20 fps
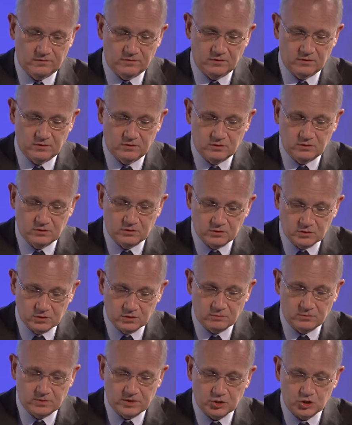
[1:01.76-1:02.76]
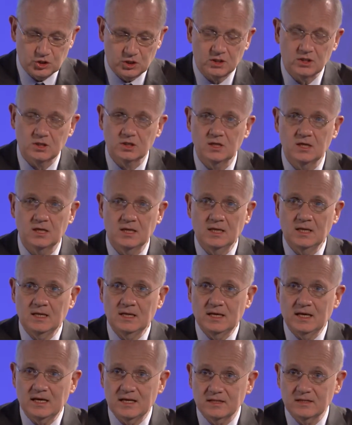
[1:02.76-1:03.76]
the region.
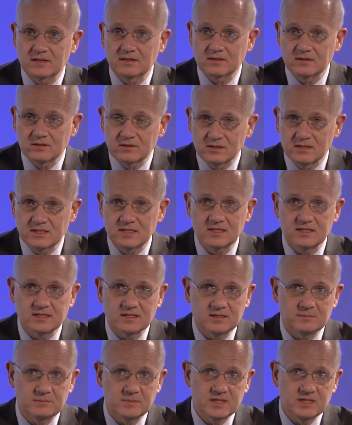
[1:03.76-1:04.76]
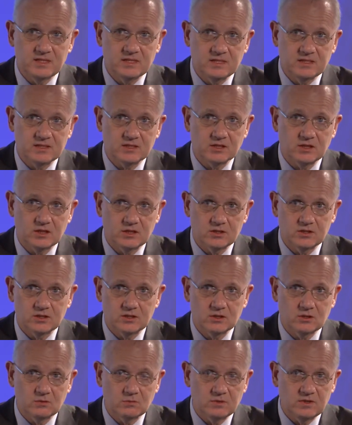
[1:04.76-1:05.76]
And this has been
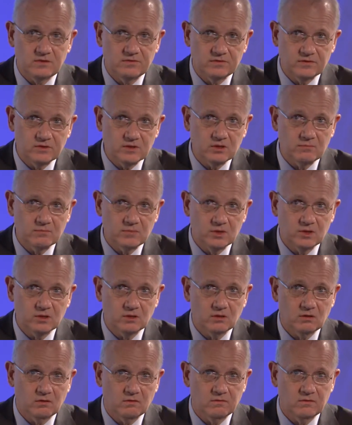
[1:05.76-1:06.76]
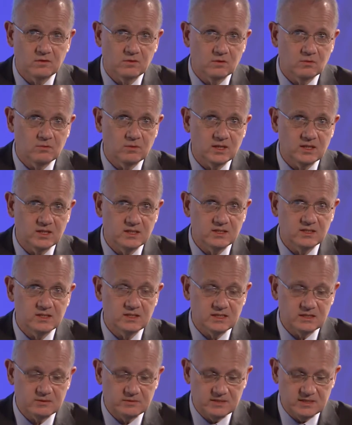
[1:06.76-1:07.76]
discussed with a number of quite
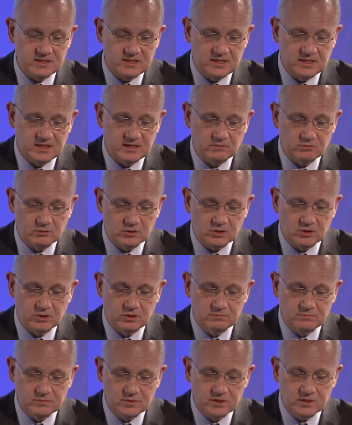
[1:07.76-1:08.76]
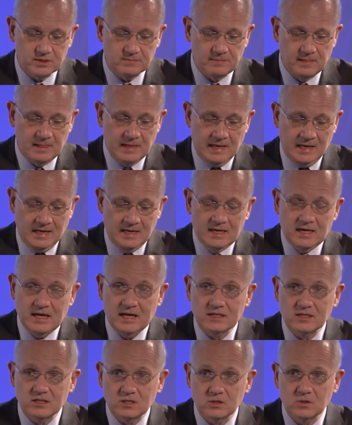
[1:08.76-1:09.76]
interesting outcomes.
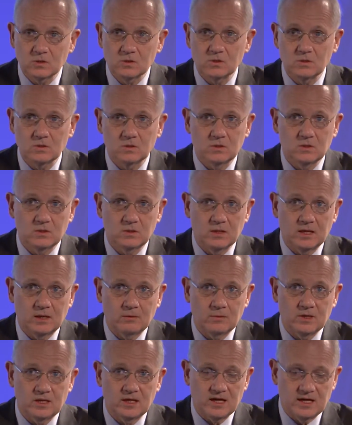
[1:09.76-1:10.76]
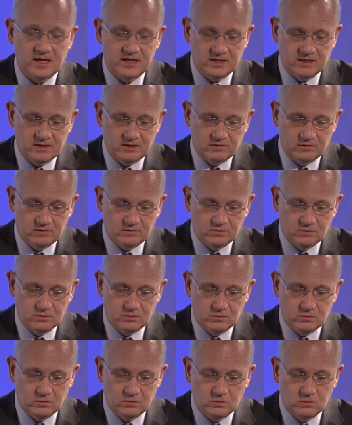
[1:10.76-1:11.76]
And so I would like
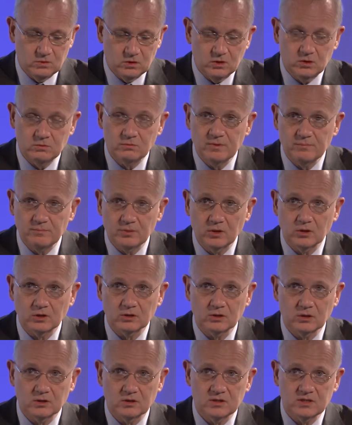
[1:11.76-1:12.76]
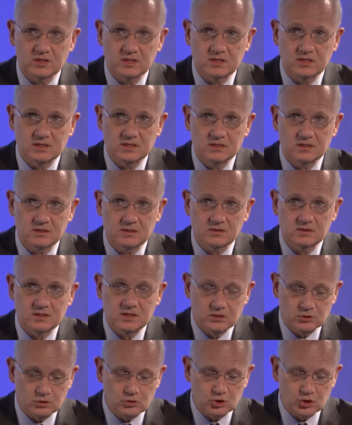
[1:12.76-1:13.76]
to report on this
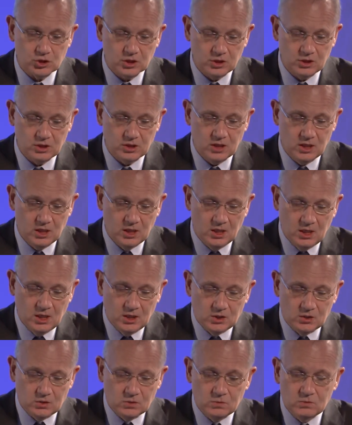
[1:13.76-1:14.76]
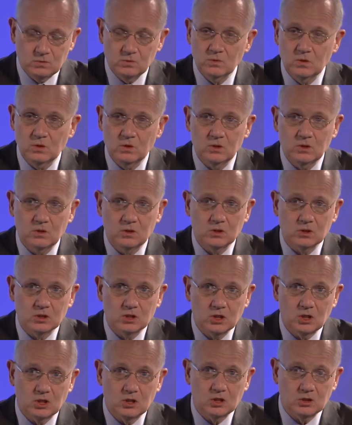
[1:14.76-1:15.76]
discussion, to
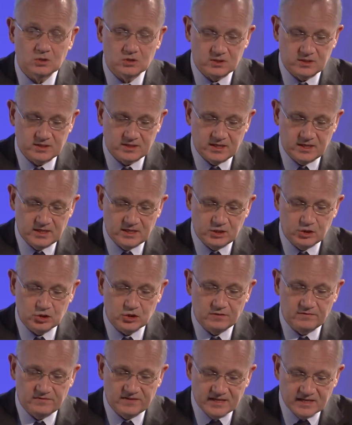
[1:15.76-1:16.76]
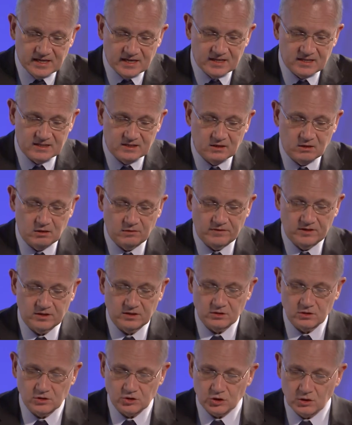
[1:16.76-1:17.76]
call on stage the head of
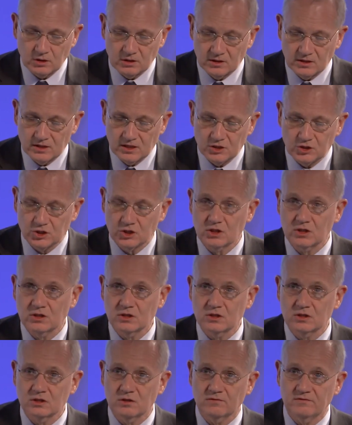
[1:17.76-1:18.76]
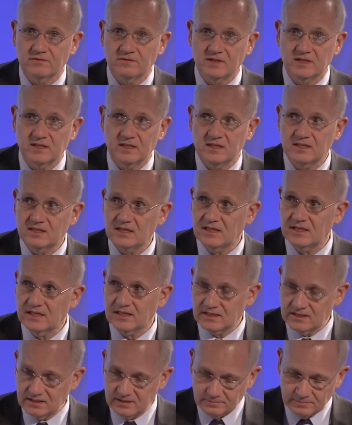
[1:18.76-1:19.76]
international relations of the
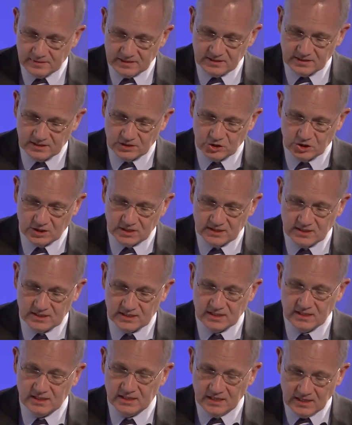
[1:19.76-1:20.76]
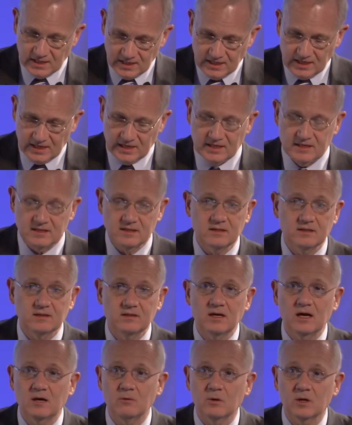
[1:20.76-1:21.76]
Italian Space Agency and
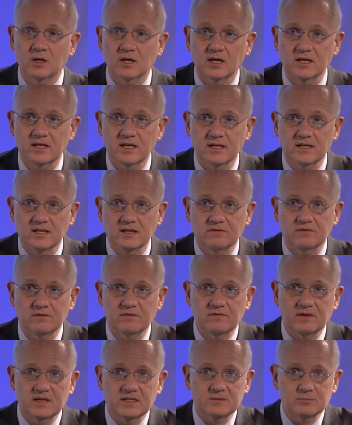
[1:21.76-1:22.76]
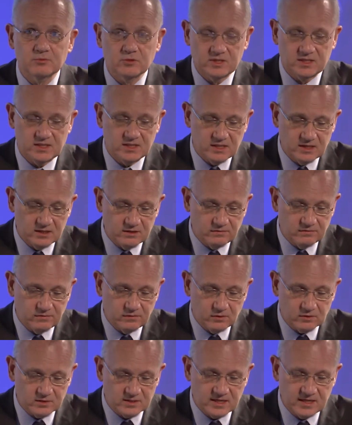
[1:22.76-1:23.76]
our IIF Vice President
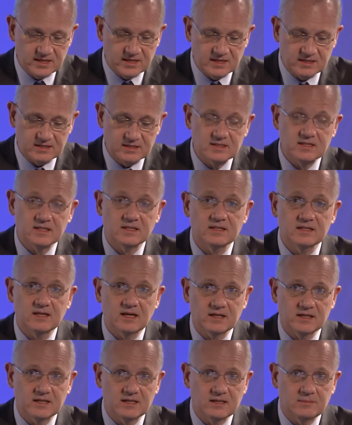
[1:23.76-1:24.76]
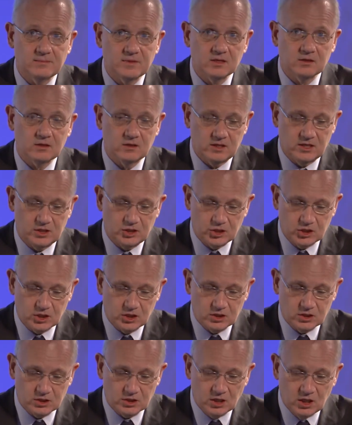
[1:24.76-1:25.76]
for Science and Academic
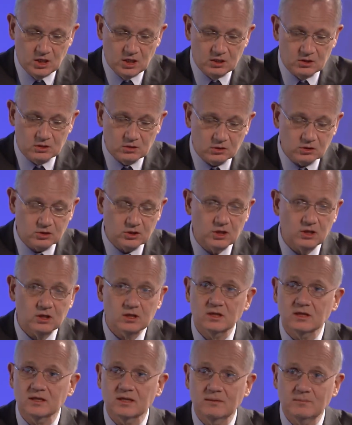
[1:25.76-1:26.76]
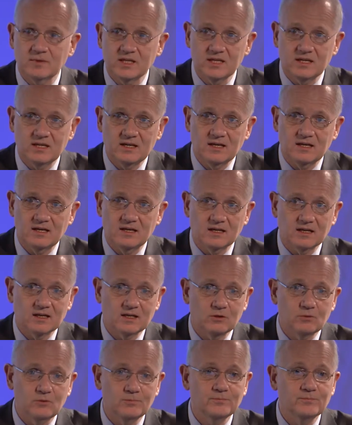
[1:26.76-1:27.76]
Relations, Dr. Gabriella
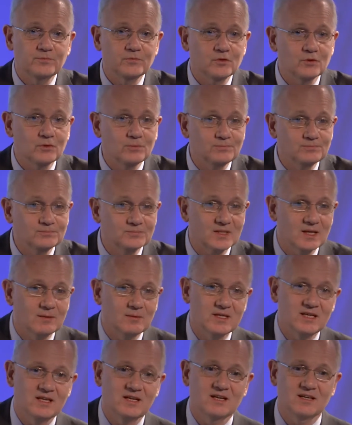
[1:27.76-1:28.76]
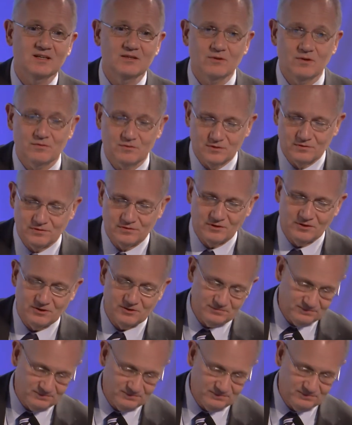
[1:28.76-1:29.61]
Arrigo. So, Gabriella, you have the floor.